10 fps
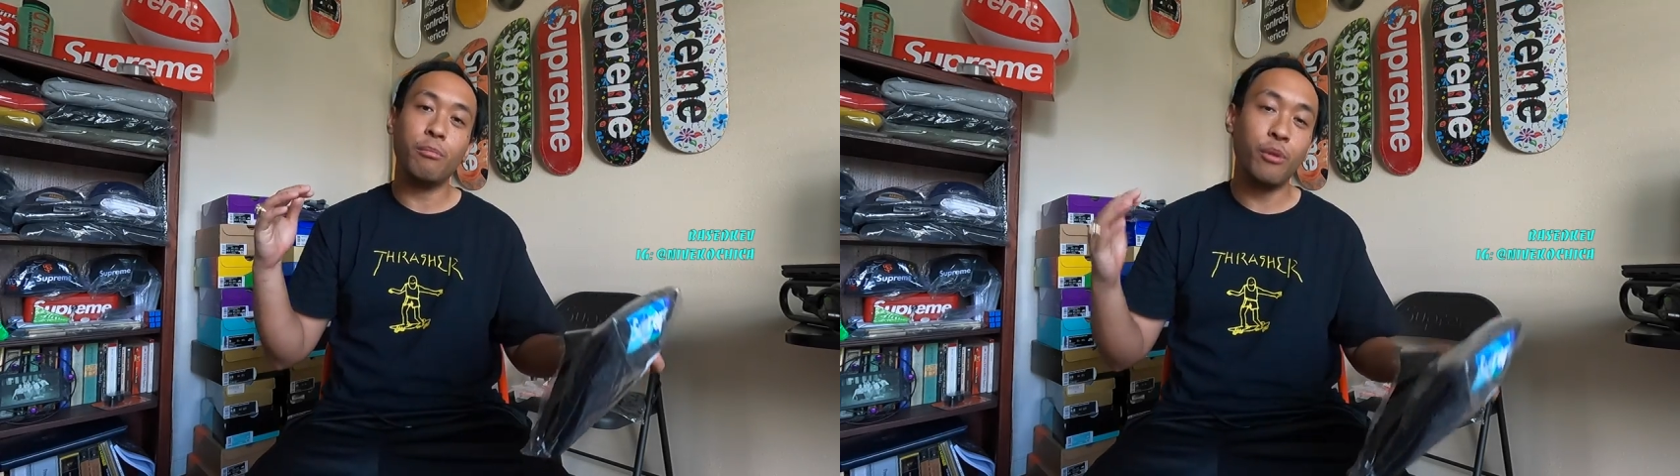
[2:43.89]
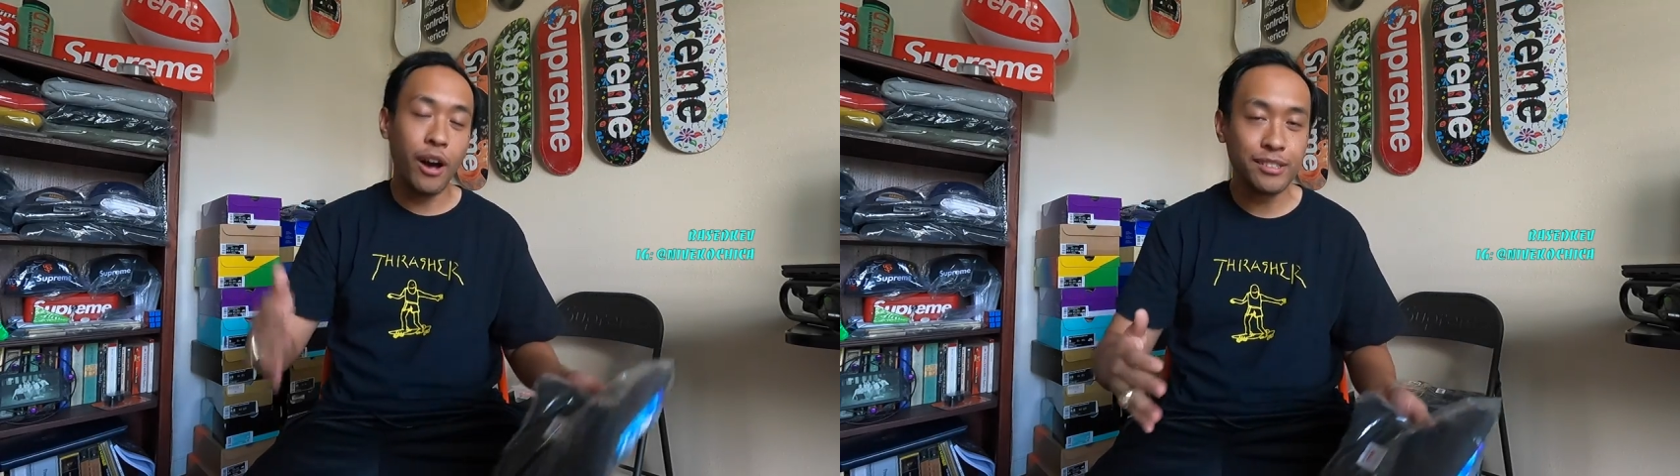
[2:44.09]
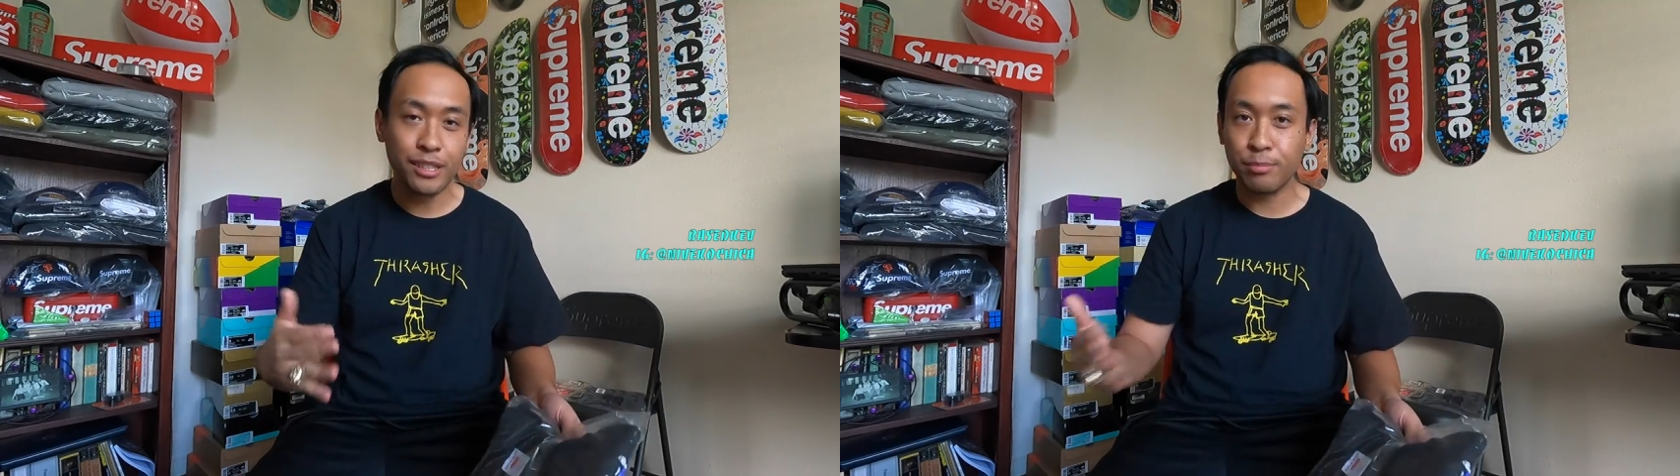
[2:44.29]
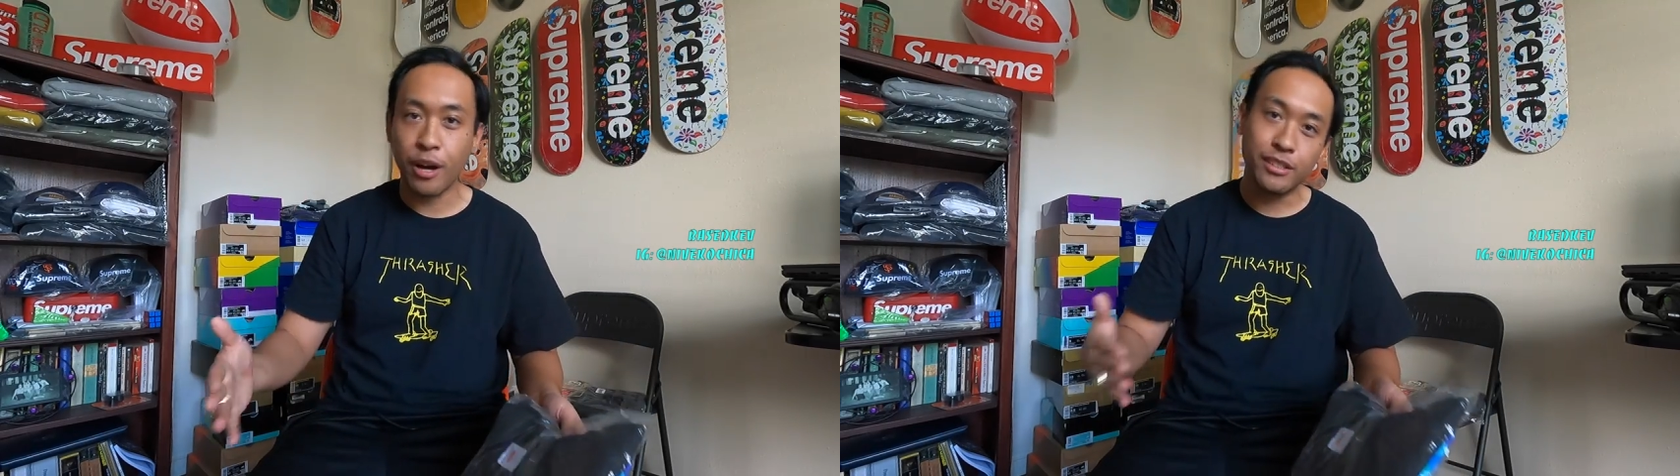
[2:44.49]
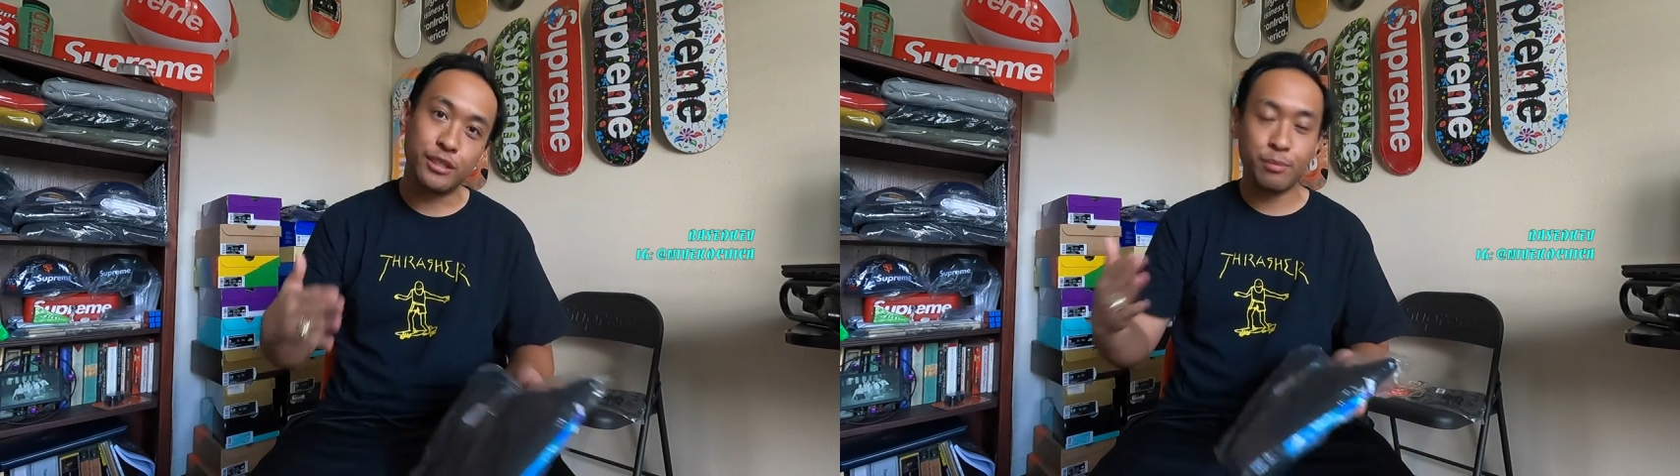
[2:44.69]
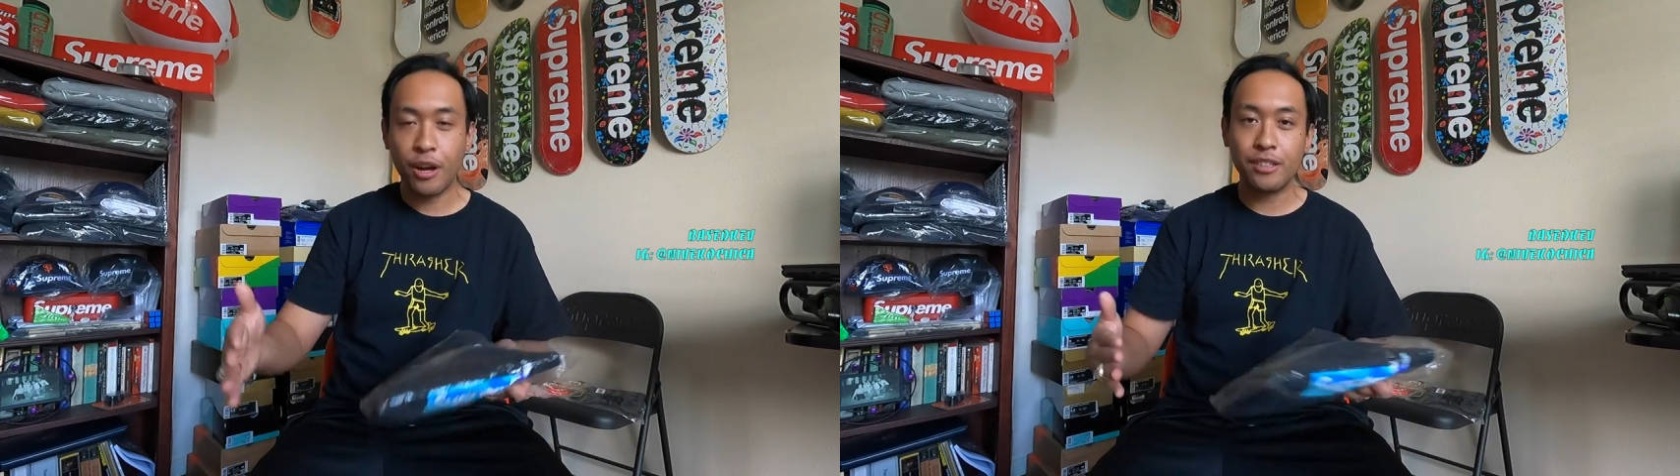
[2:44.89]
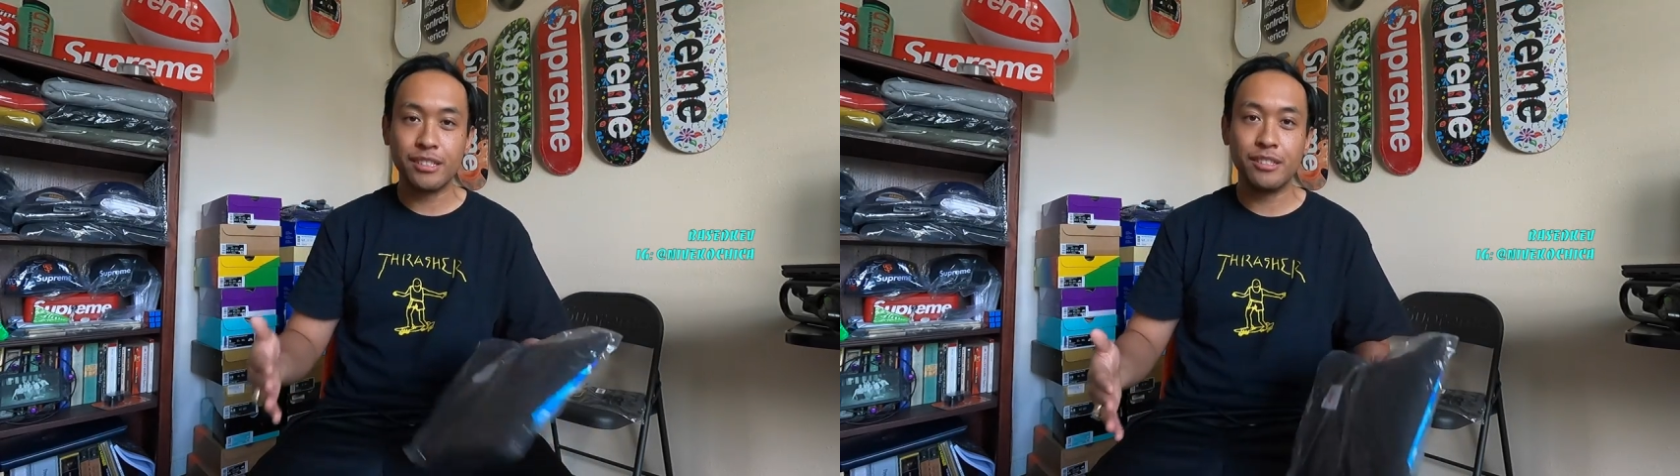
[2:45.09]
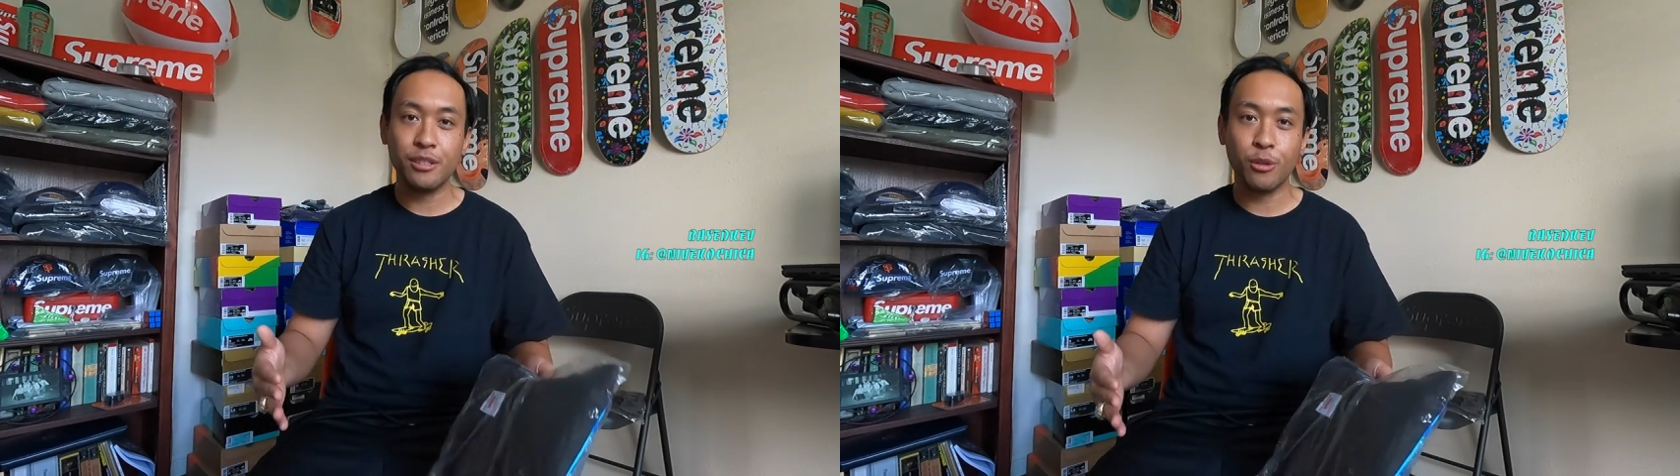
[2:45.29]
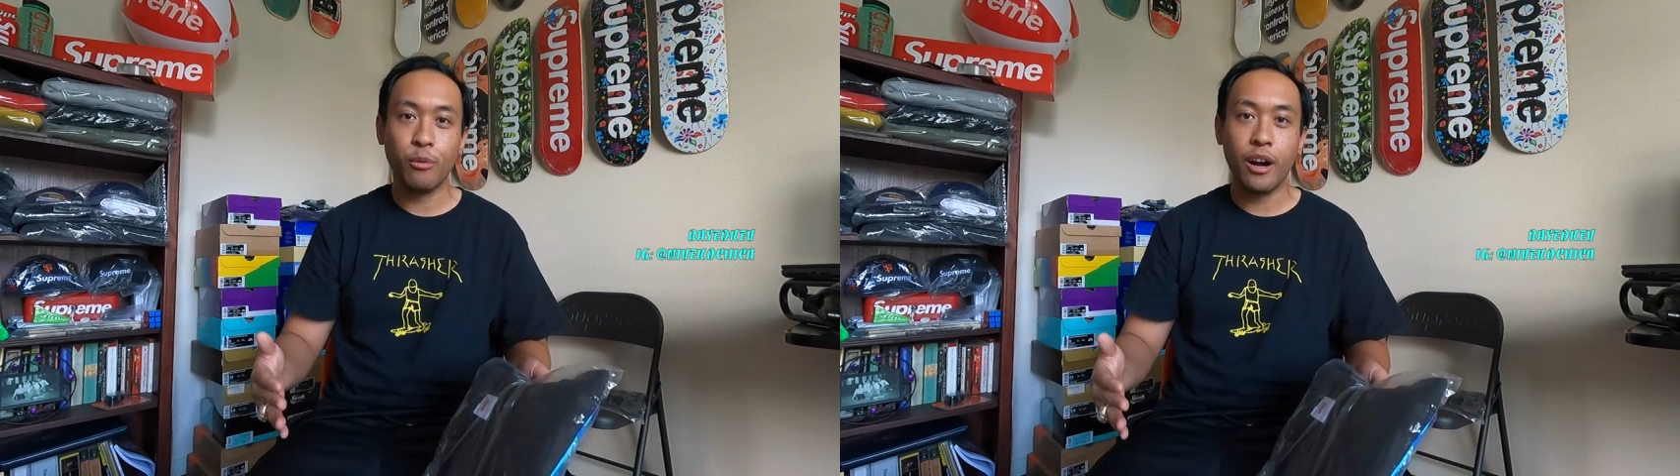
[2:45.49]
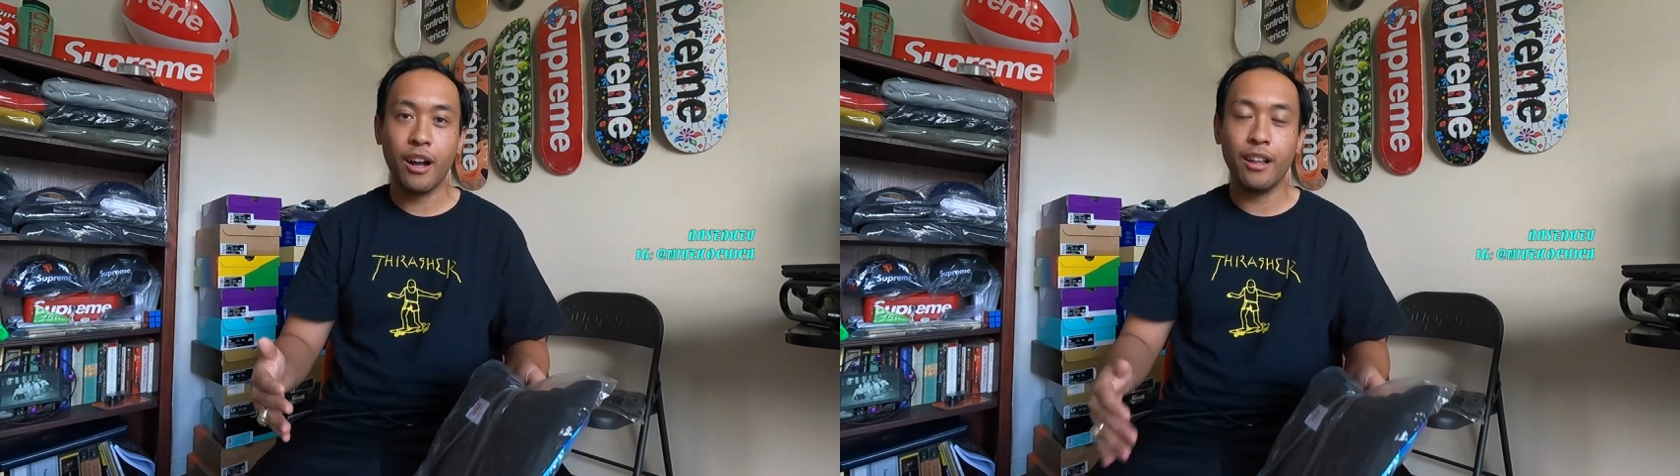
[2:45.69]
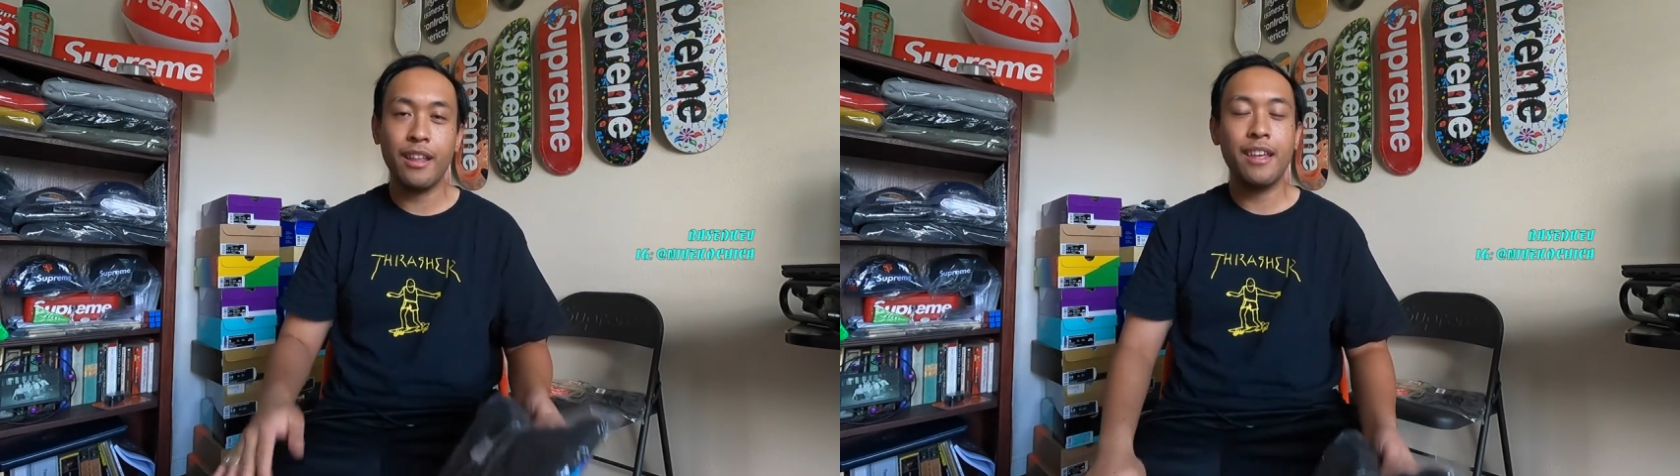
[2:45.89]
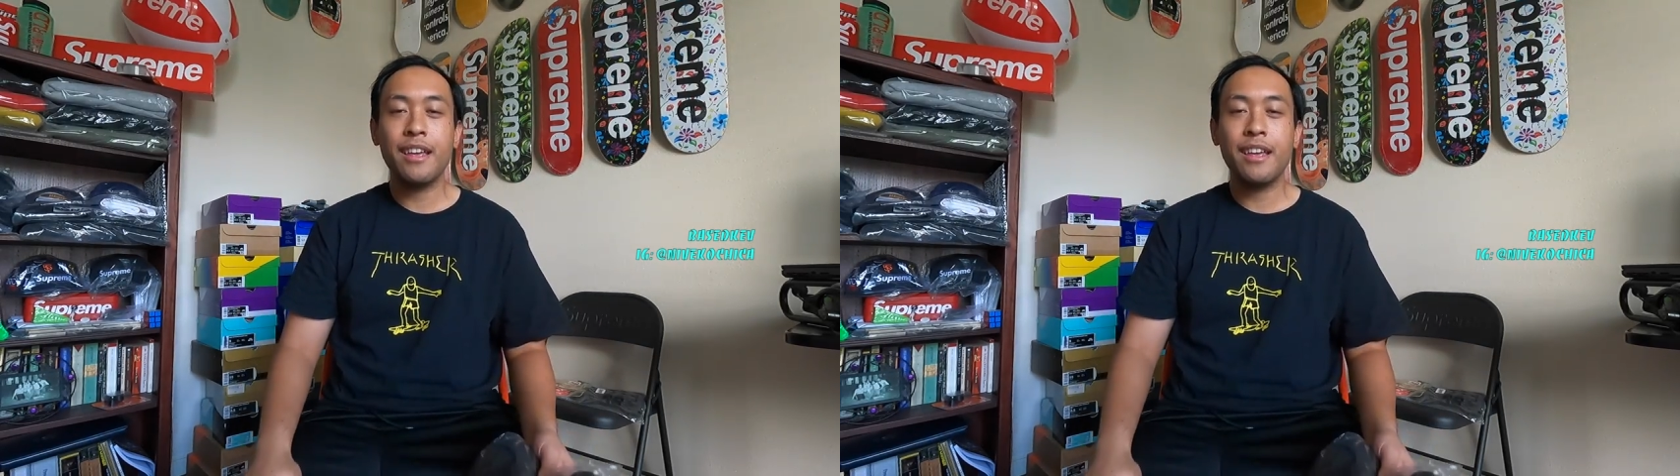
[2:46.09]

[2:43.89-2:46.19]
process, process, process, took a while.